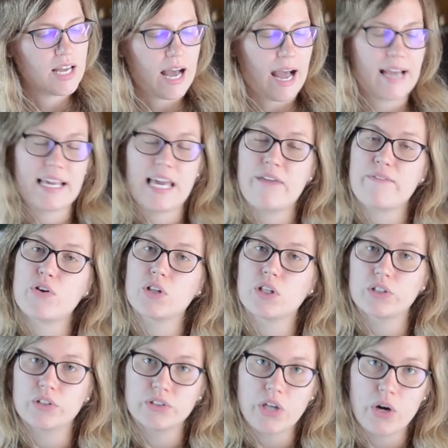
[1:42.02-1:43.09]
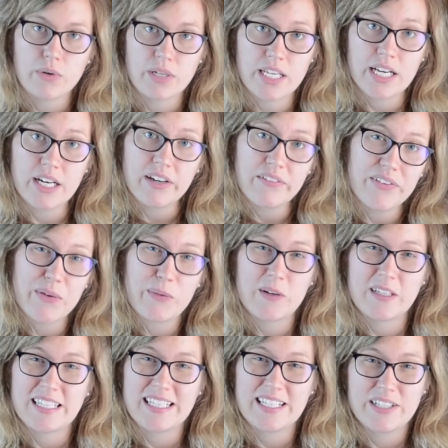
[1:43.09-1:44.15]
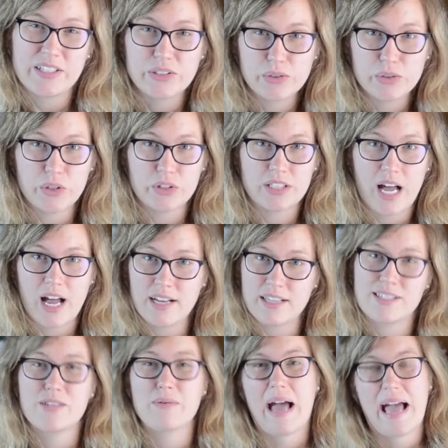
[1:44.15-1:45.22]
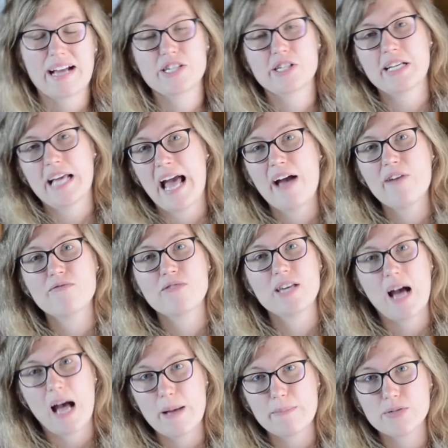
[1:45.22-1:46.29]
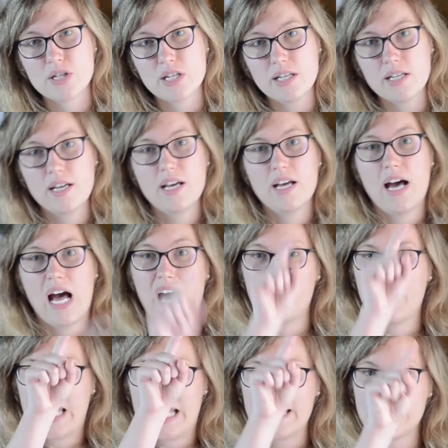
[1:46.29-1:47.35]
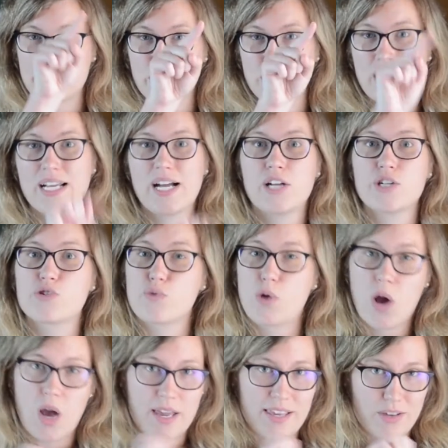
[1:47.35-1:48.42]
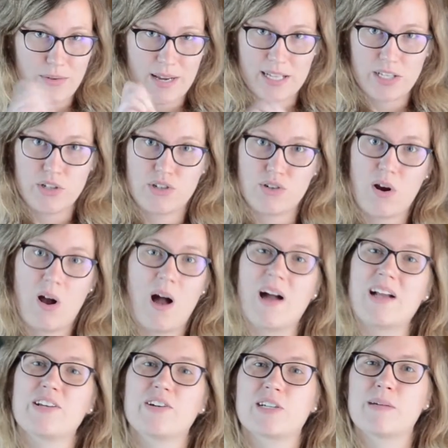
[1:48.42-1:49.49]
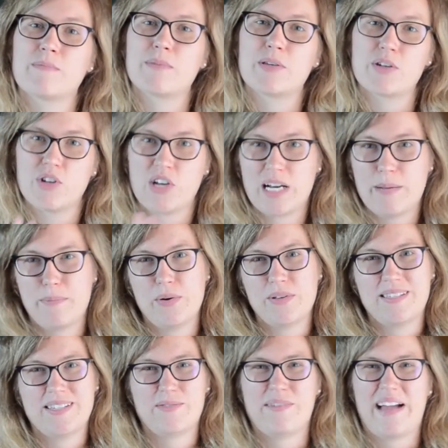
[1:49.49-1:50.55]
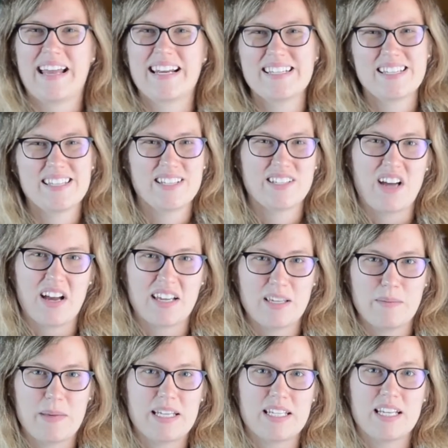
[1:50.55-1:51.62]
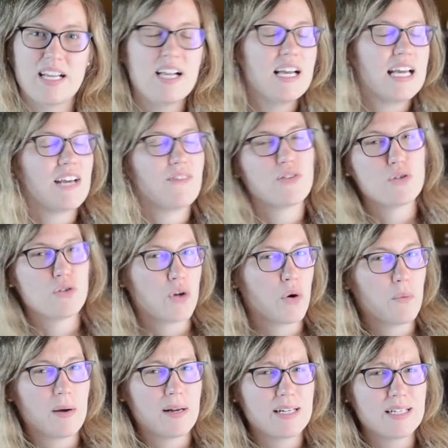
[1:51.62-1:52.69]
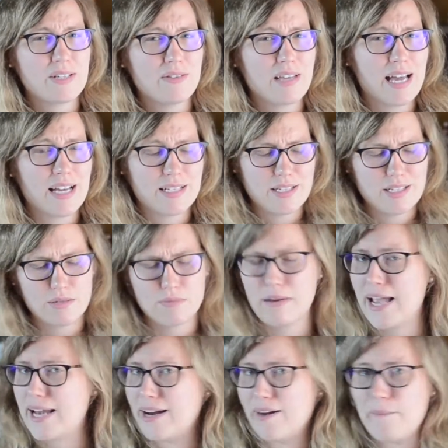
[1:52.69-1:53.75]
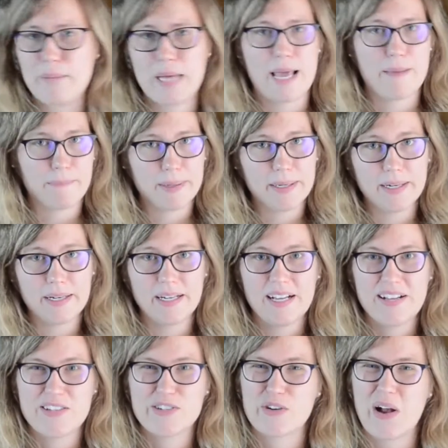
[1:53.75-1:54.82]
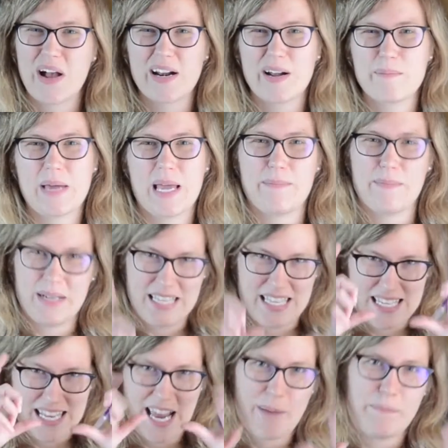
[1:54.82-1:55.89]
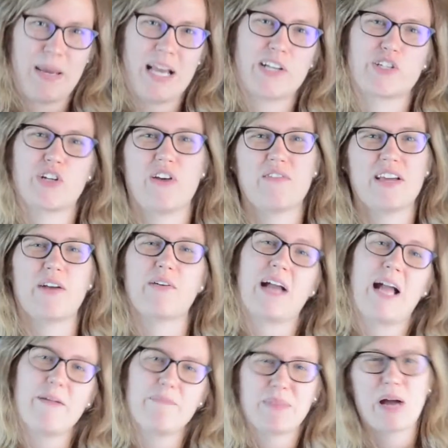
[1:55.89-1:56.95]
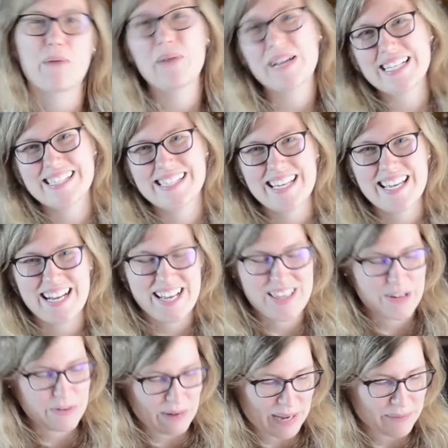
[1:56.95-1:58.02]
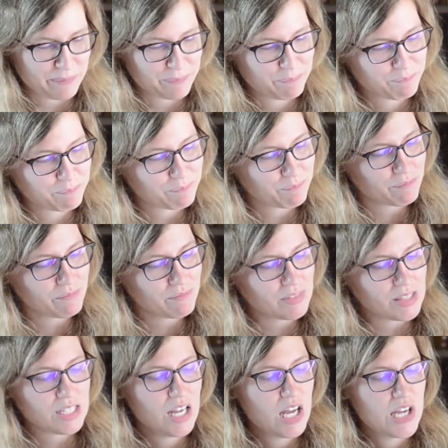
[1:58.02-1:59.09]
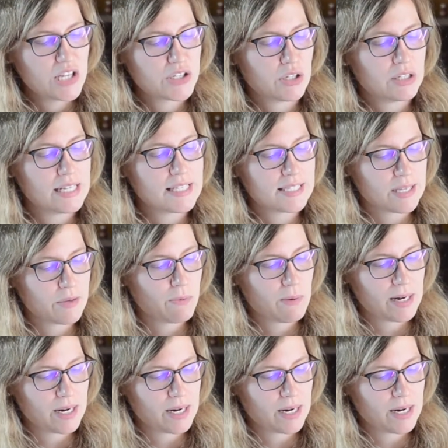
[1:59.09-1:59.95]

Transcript: I gave you a little note here. If you're working in Google Docs, you actually have the option of inserting a drawing. You get to draw on your computer and it puts it right into the document. If you don't want to do that, just write it on paper, draw it on paper, and then take a picture of it, okay? I want to see it either way. So let's see, what